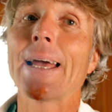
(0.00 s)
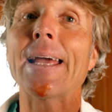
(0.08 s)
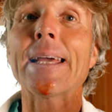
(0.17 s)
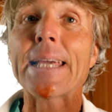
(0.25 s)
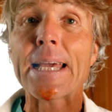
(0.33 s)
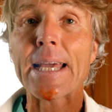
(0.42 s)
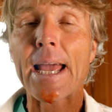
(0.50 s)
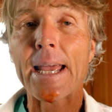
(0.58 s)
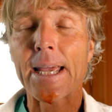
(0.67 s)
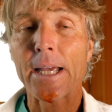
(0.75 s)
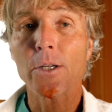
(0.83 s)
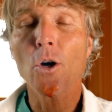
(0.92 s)

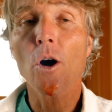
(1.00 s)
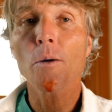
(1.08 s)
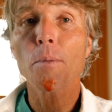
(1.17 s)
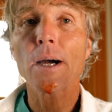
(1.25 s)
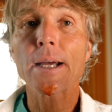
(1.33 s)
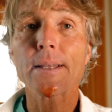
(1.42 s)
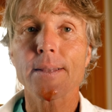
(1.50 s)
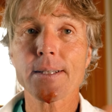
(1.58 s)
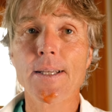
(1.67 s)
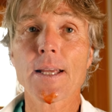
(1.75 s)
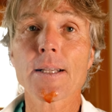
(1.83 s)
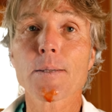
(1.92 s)
AKA a dog bite, the
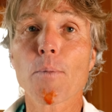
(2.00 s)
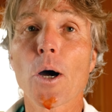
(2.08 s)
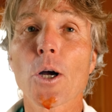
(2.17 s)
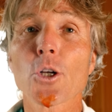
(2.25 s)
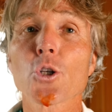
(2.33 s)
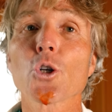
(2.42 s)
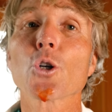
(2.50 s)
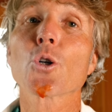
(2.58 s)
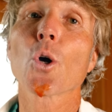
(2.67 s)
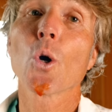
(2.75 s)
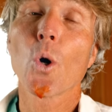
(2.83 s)
skin's punctured,